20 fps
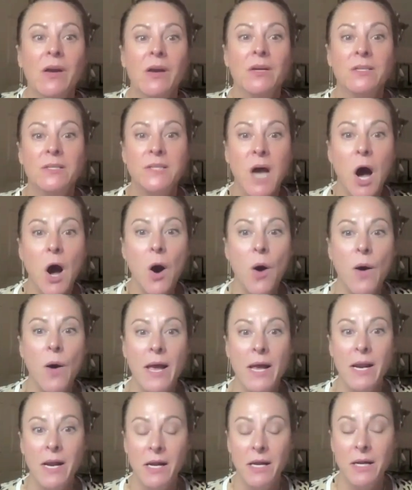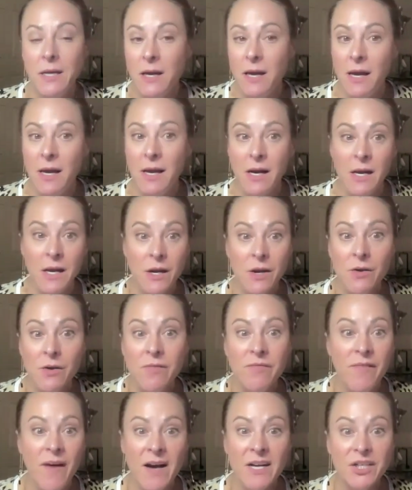So in acute
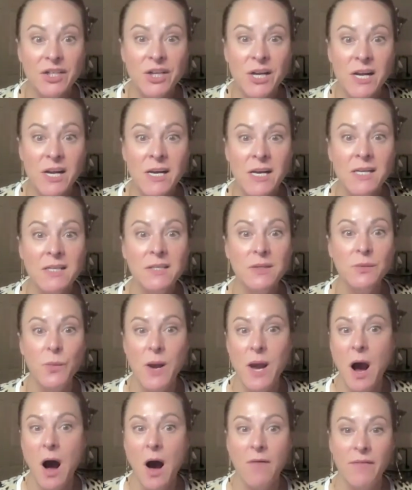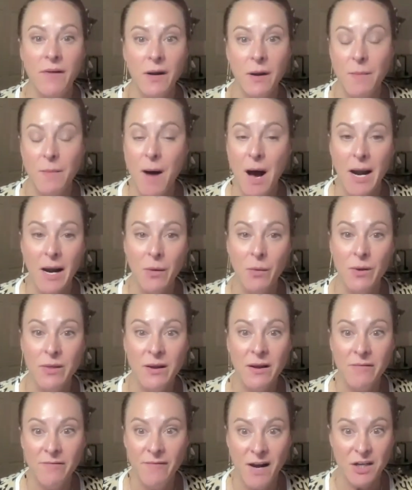infections, we often combine it with
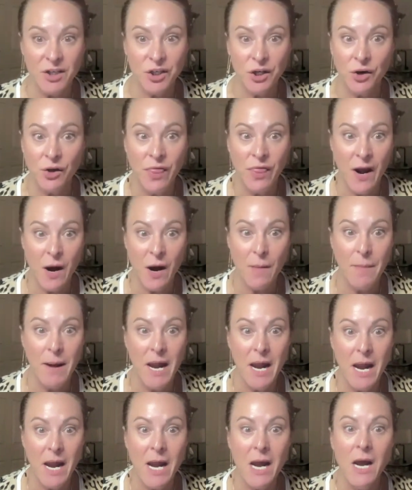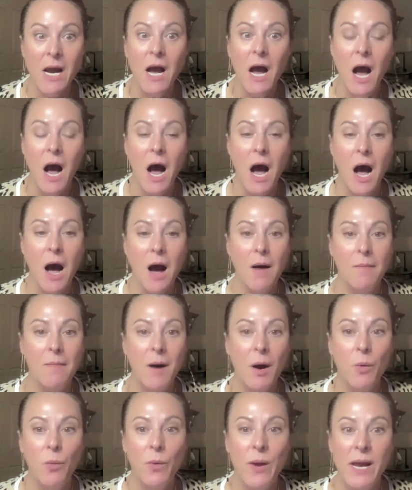conventional therapy.
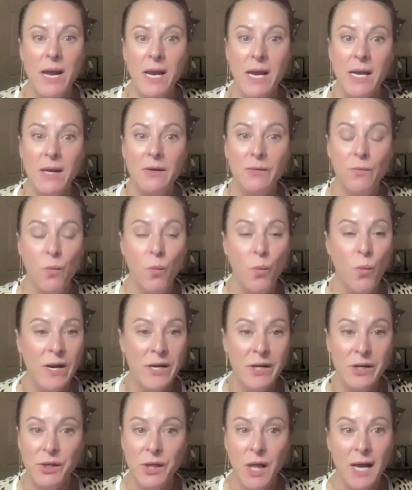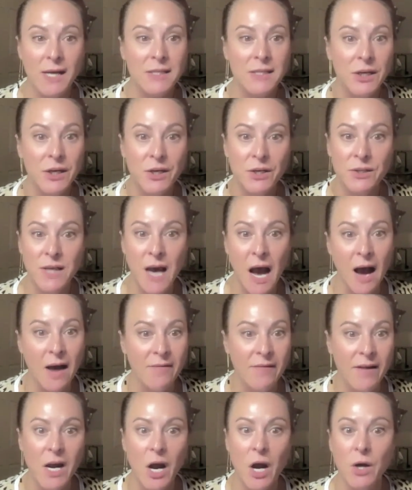We do like to use
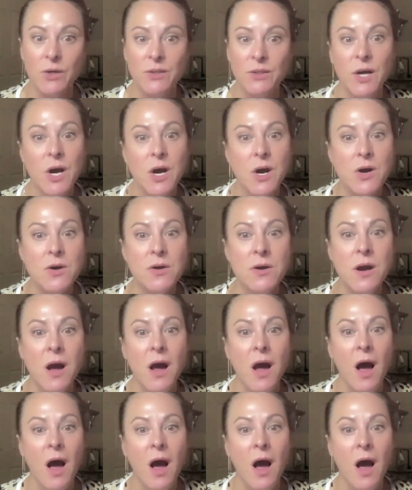IV ozone.